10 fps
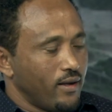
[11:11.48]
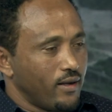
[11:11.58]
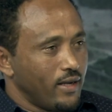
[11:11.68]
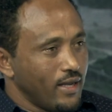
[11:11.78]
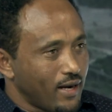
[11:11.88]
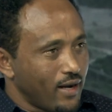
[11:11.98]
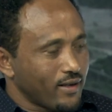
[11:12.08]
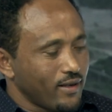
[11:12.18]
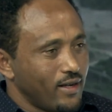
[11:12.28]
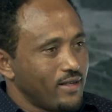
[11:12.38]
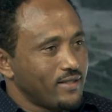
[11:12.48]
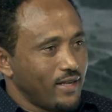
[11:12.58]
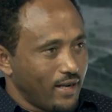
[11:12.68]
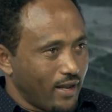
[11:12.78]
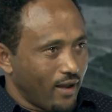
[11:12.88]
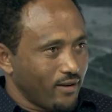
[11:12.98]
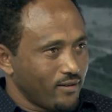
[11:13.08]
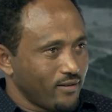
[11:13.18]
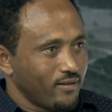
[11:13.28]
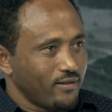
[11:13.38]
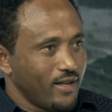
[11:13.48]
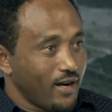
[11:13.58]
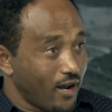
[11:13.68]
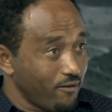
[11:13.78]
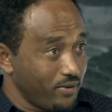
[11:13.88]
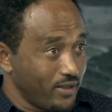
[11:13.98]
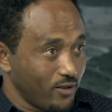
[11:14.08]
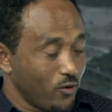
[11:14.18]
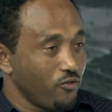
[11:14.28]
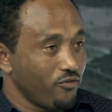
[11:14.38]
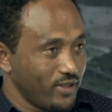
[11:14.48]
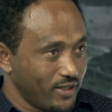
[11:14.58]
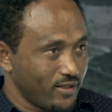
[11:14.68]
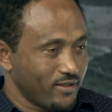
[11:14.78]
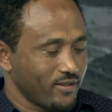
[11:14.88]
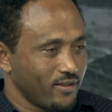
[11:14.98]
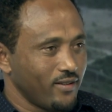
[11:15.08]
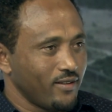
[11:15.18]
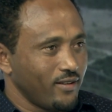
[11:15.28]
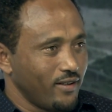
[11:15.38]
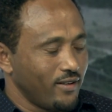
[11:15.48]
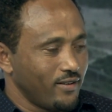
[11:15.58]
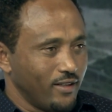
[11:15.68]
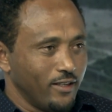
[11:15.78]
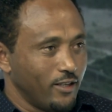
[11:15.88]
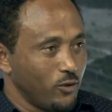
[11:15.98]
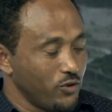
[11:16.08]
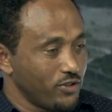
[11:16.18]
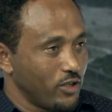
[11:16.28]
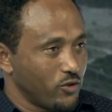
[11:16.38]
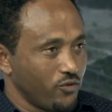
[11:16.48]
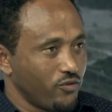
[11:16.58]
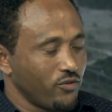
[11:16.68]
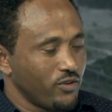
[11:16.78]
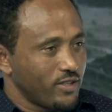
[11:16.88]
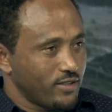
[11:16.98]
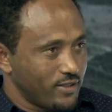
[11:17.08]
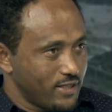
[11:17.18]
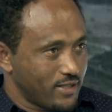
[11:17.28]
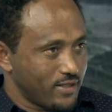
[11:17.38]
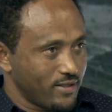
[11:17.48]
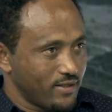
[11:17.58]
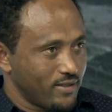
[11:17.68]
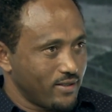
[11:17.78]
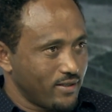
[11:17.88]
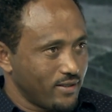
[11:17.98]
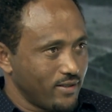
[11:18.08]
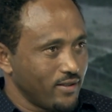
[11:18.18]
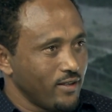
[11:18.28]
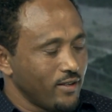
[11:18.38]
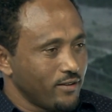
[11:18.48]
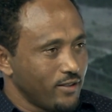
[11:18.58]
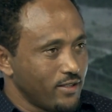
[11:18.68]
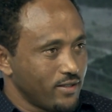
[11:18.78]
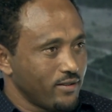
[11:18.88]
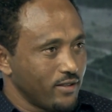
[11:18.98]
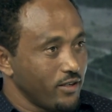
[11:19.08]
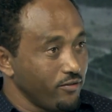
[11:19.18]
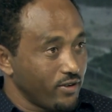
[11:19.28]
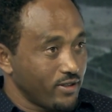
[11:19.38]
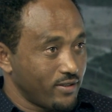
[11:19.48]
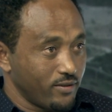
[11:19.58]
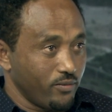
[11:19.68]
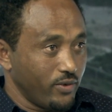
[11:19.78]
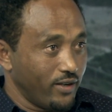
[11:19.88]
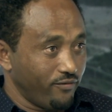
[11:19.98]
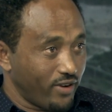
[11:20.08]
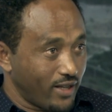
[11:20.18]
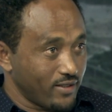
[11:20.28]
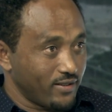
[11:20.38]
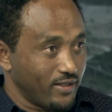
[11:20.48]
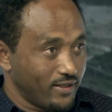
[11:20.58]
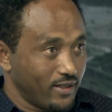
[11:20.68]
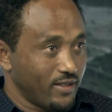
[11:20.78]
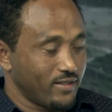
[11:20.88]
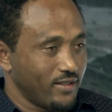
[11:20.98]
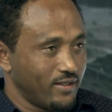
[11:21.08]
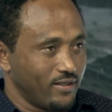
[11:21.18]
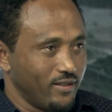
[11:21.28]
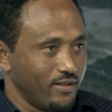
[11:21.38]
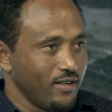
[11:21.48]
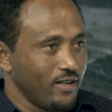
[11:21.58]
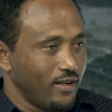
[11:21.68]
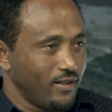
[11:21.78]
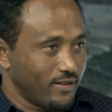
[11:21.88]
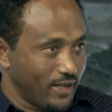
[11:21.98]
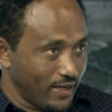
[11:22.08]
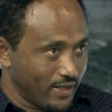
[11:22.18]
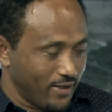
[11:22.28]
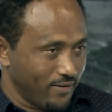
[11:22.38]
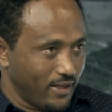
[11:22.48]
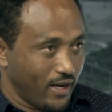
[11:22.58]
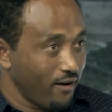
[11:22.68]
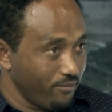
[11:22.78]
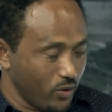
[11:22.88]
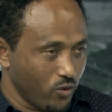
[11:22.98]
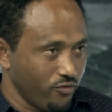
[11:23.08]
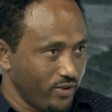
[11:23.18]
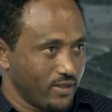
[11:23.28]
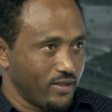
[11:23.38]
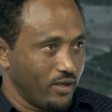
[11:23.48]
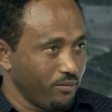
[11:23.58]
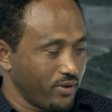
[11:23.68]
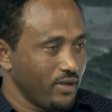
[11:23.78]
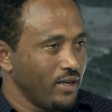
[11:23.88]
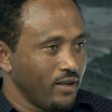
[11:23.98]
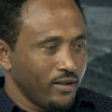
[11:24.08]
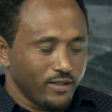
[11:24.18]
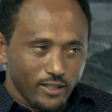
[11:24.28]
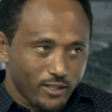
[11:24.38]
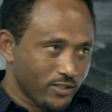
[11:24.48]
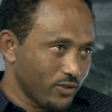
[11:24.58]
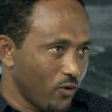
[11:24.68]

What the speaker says: Iraq and Syria. There have been conflicts in the usage of these rivers, Euphrates and Tigris in Turkey. There have been conflicts, a number years